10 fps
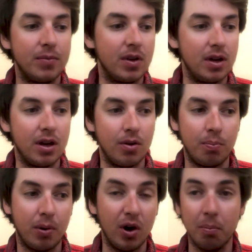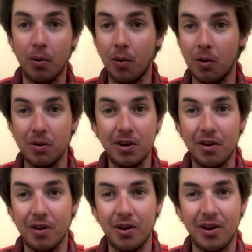you know, purple,
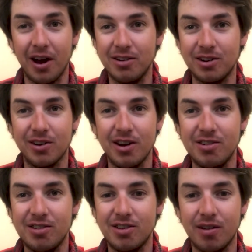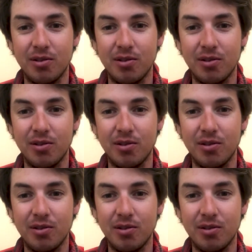all kinds of crazy stuff.